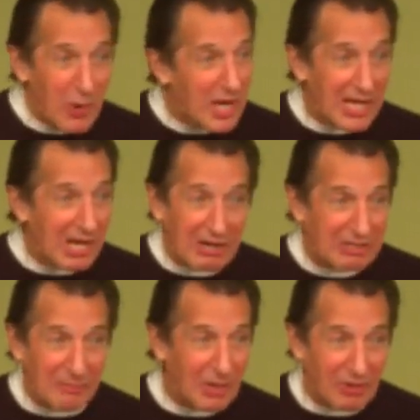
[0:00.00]
winning our
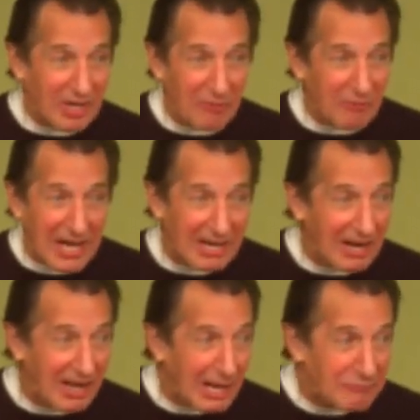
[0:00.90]
community right and
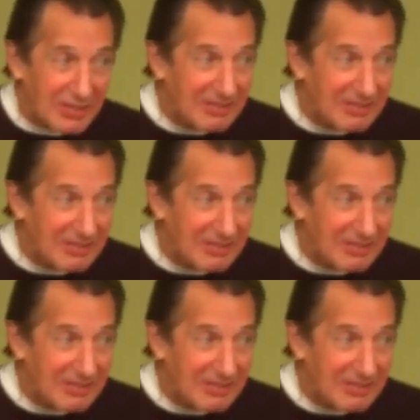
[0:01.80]
left.